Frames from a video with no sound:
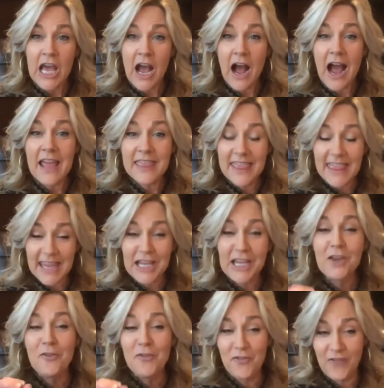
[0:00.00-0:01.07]
I think
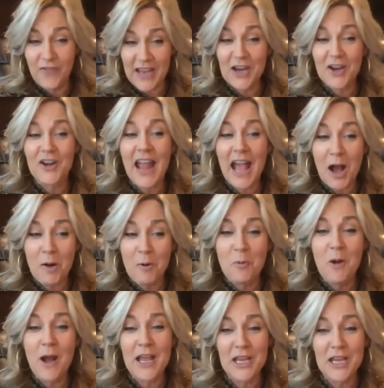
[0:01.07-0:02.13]
you figured out
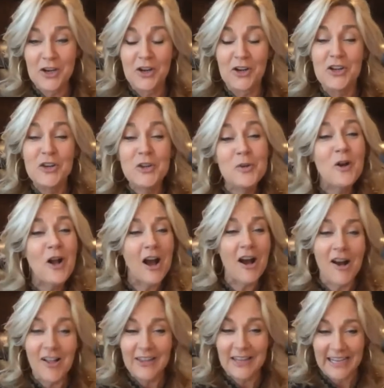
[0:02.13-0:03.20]
what your new
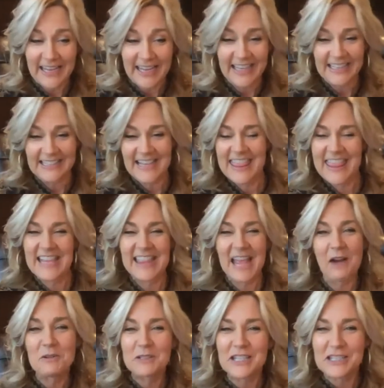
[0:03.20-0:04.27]
calling is. I think that
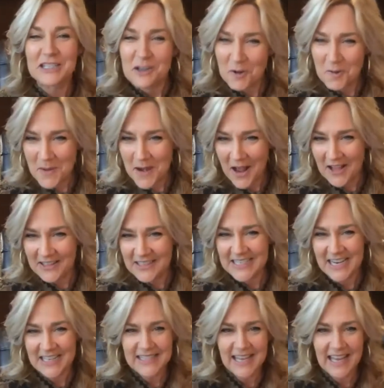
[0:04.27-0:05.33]
was the terminology.
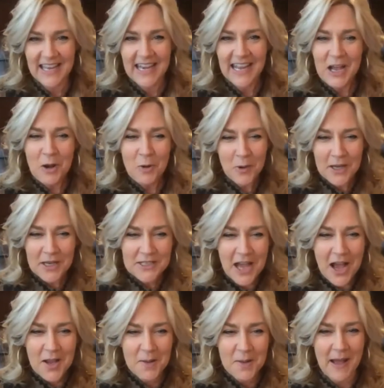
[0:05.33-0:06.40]
I said, What are you
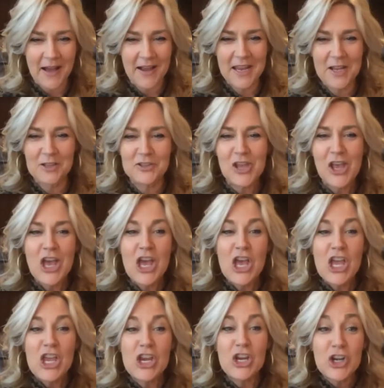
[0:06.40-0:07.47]
talking about? He goes,
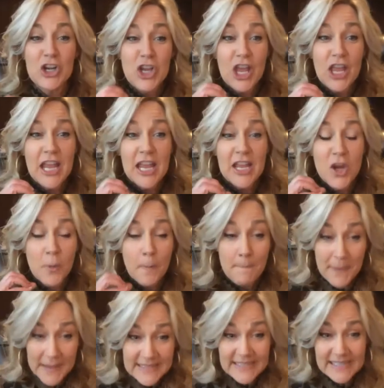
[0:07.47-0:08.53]
Your your
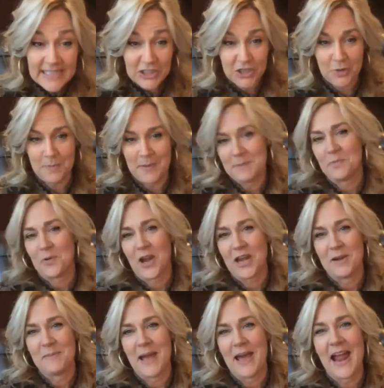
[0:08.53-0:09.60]
business you've been praying
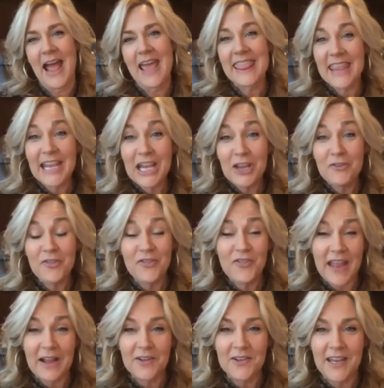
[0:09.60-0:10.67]
about. I think you've
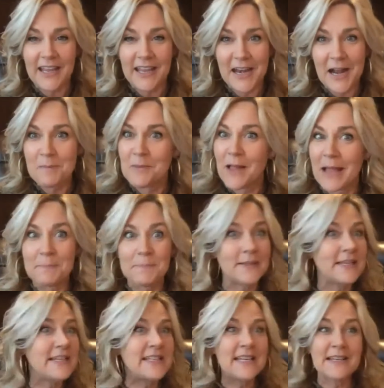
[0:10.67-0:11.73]
found it. I'm like,
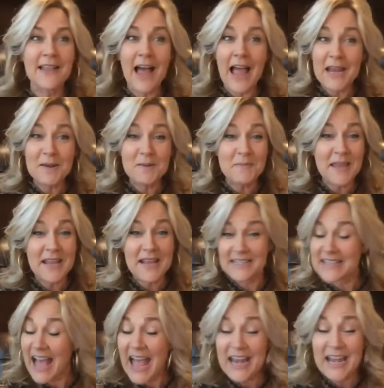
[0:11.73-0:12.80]
please enlighten me because
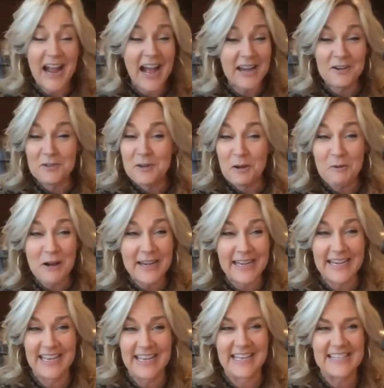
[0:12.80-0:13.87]
I, I don't know what it
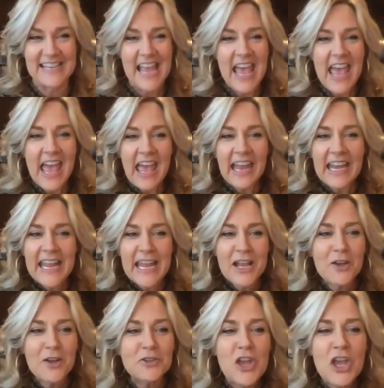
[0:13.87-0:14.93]
is. And he
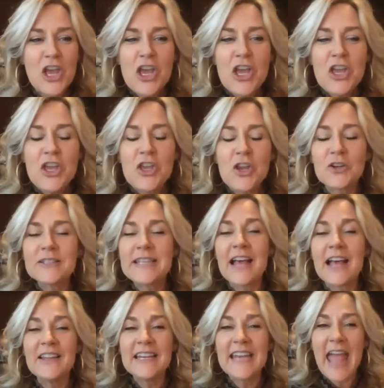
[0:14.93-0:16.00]
goes, you're
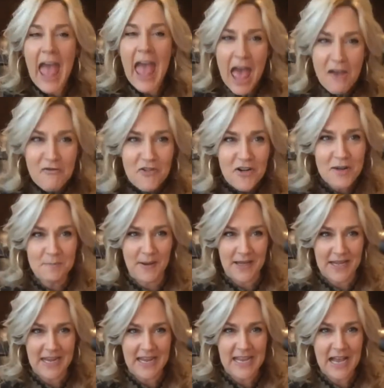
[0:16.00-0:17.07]
telling
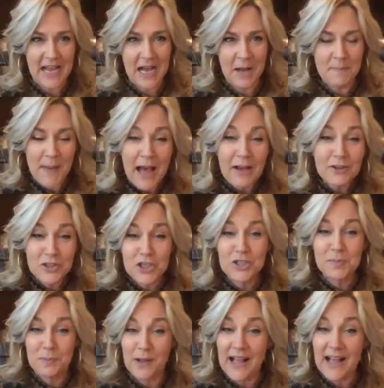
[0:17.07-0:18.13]
everybody about Juice
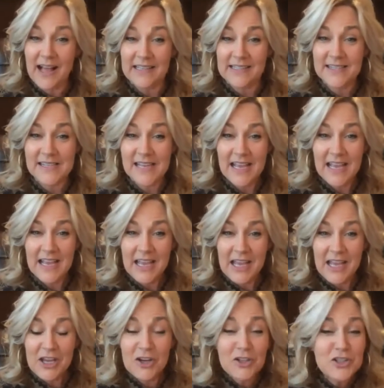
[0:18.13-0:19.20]
Plus.
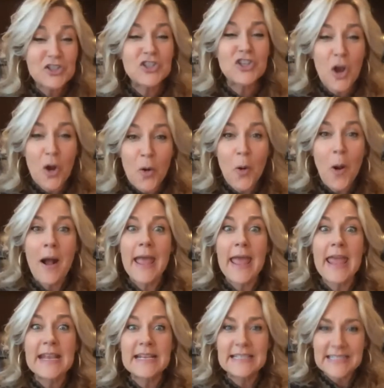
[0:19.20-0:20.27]
You're so
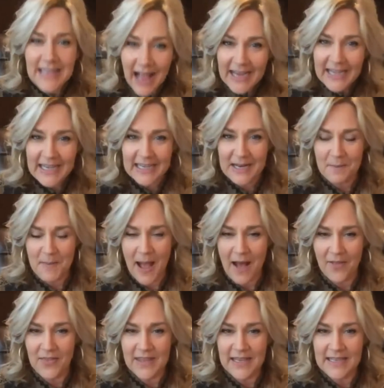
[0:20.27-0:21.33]
excited about
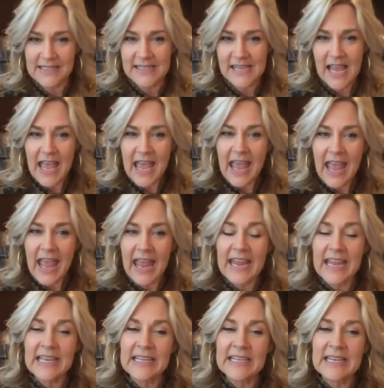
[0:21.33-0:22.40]
this.
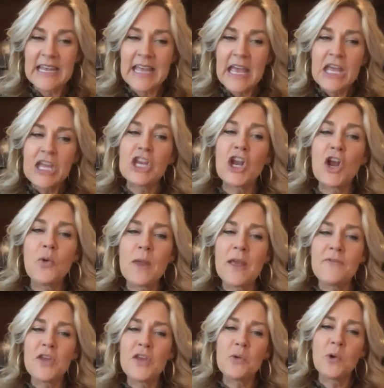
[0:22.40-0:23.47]
And, you know, if
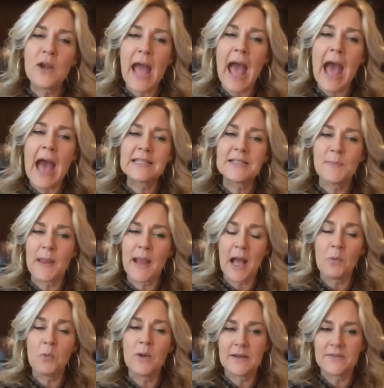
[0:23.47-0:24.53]
you were to ask me, I
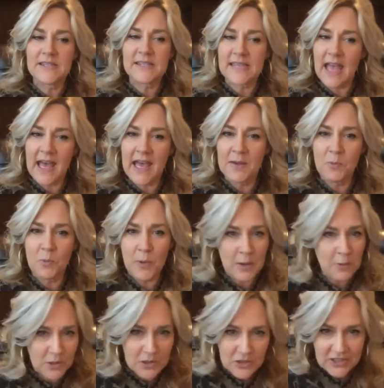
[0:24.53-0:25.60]
would have said we
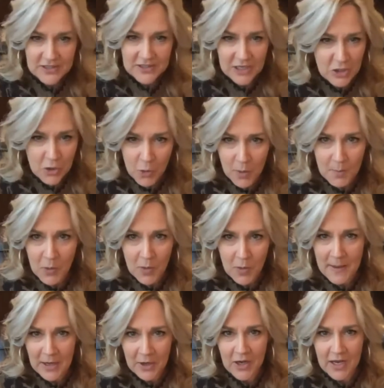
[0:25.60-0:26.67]
were just a normal
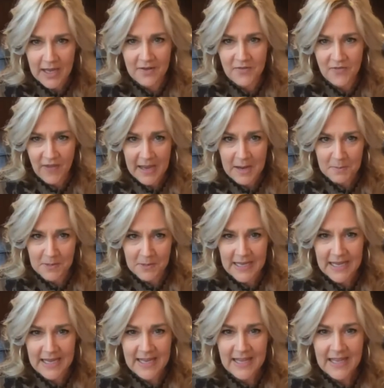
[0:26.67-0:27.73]
American
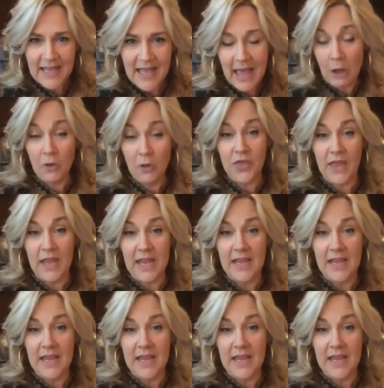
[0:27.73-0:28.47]
family, healthy.